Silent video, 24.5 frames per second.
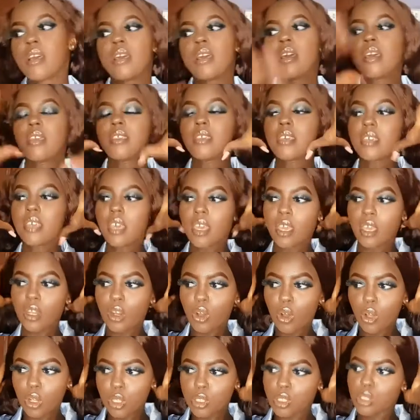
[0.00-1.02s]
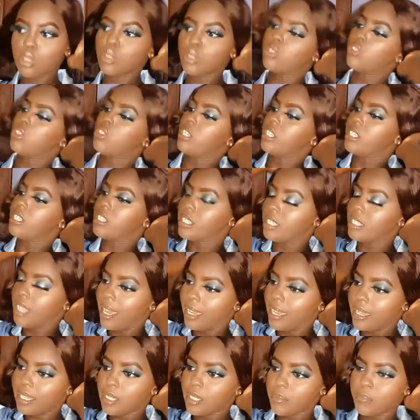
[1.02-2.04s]
I think I can also just tie
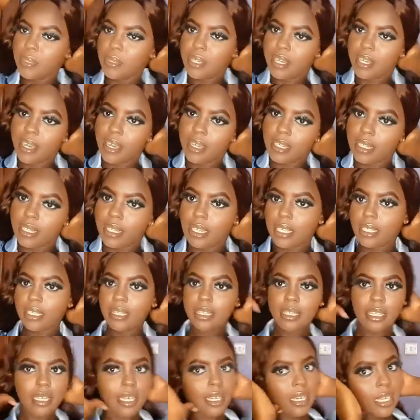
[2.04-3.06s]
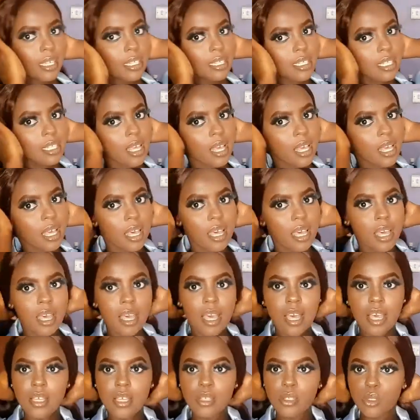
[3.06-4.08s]
it behind like this
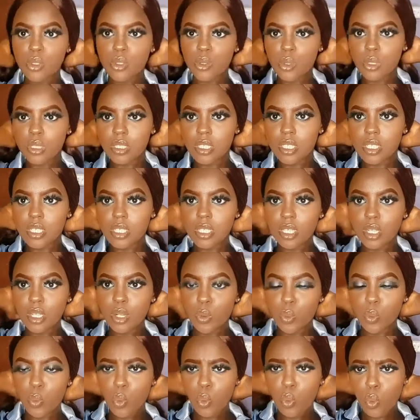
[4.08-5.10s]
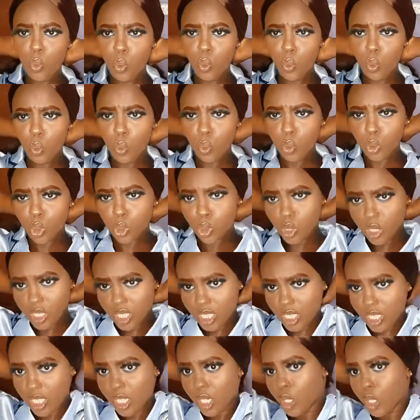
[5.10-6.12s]
and it will still ooh, it will
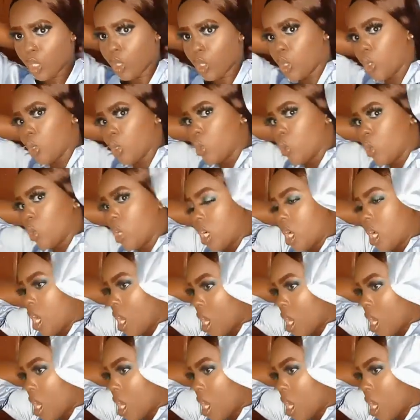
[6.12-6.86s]
still look